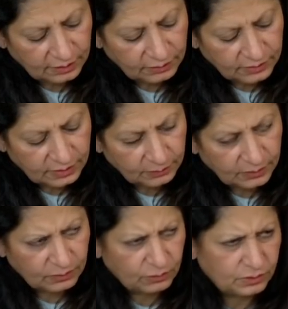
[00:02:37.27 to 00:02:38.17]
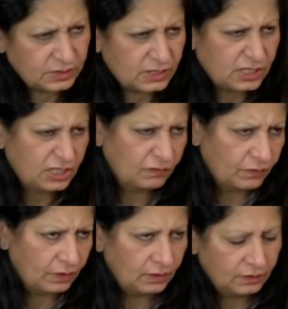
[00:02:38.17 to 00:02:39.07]
you know, someone who is
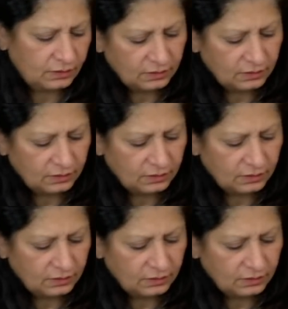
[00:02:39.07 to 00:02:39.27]
evil